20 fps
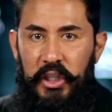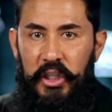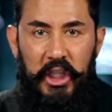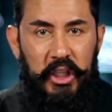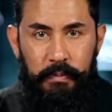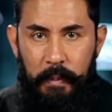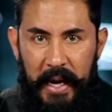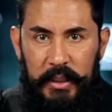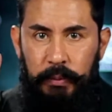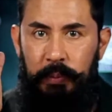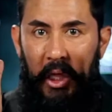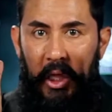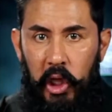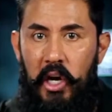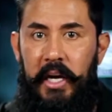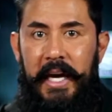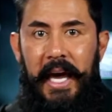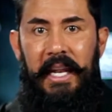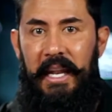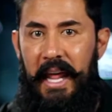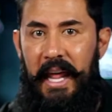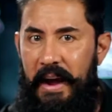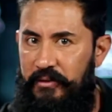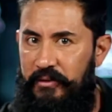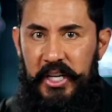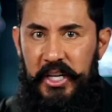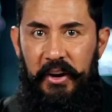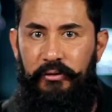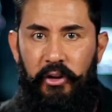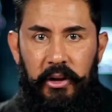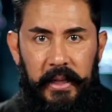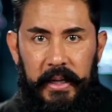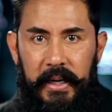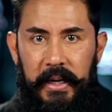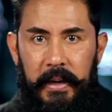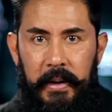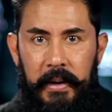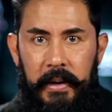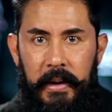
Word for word: just makes me look at life differently.